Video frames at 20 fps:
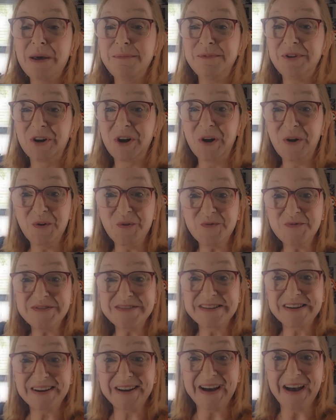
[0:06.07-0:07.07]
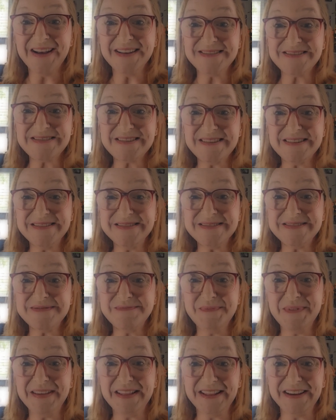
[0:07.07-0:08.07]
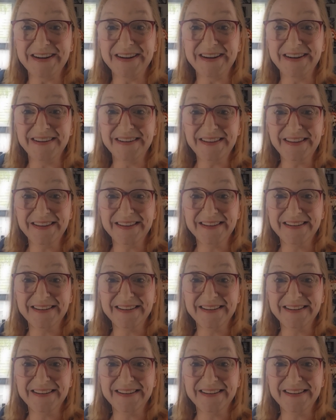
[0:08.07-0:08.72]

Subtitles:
I'm your host, Constance Miller.